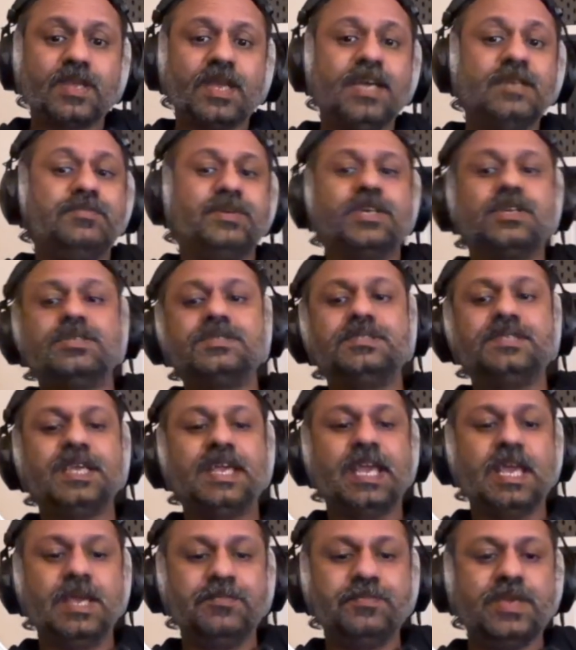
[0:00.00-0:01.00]
and because
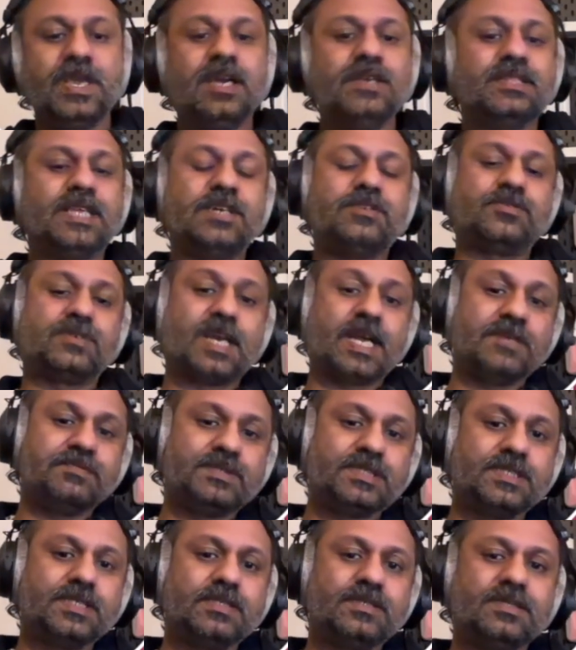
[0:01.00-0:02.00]
the API that
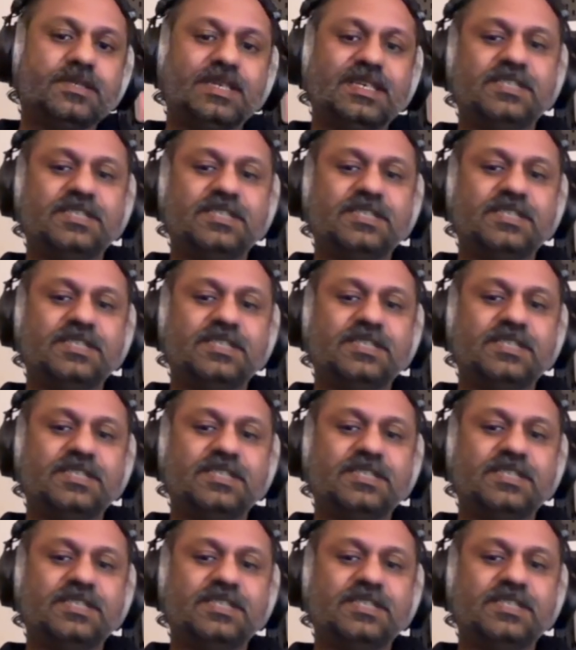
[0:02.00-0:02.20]
drives it